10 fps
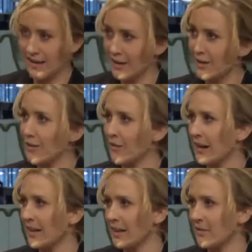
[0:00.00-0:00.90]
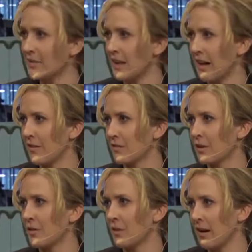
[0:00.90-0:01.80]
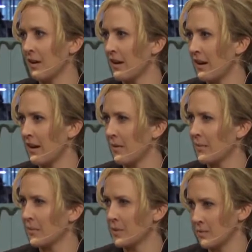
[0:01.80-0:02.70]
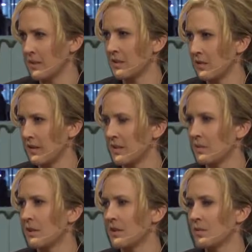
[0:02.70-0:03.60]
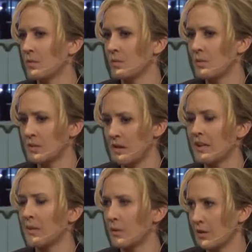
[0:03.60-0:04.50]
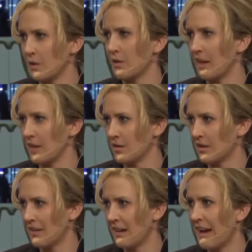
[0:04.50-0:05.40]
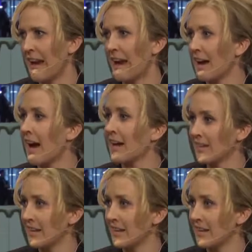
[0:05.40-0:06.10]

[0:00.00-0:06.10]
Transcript: Jovan, I'd love to have your perspective on this, because we've been talking about communication. And I think